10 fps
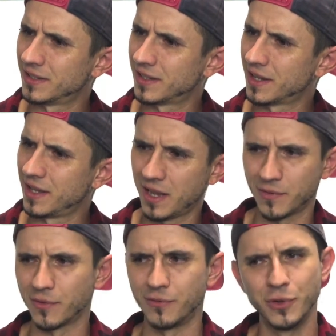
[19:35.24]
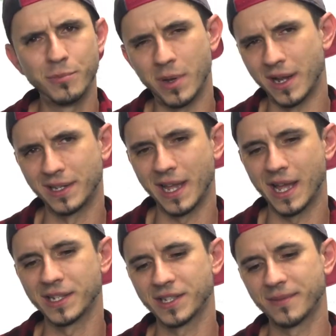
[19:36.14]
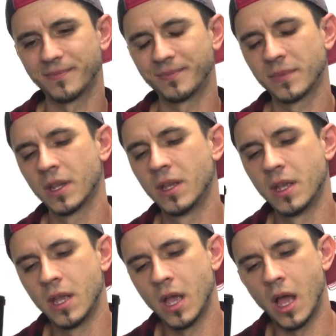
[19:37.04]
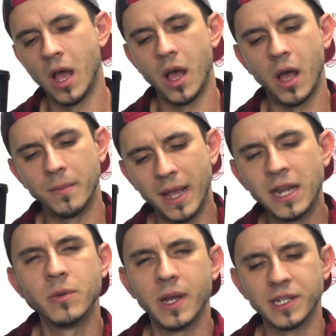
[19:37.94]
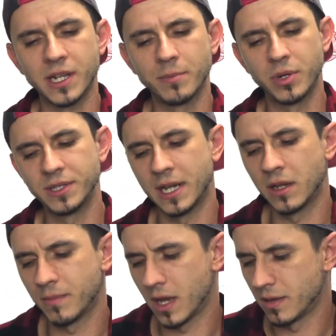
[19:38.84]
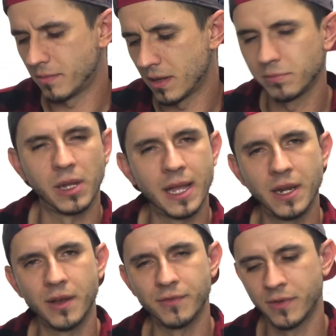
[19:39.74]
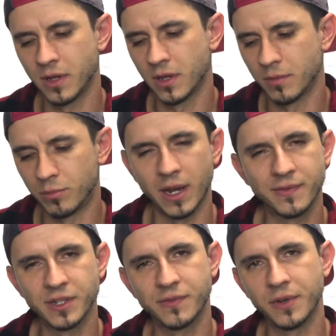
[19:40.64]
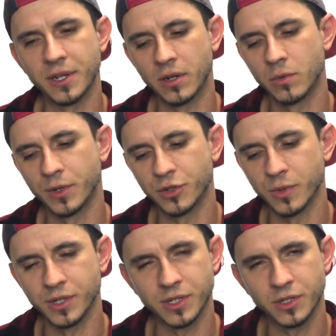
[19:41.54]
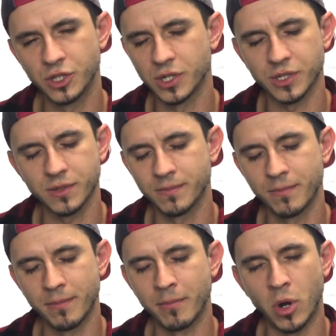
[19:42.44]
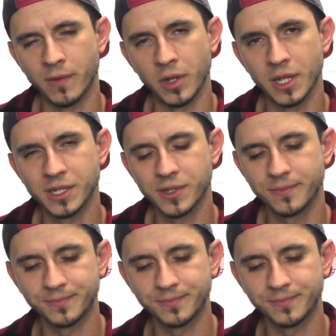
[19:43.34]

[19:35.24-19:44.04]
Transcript: I think I have a food podcast. Anyways, I put down my plate of breakfast for dinner, which was just marvelous.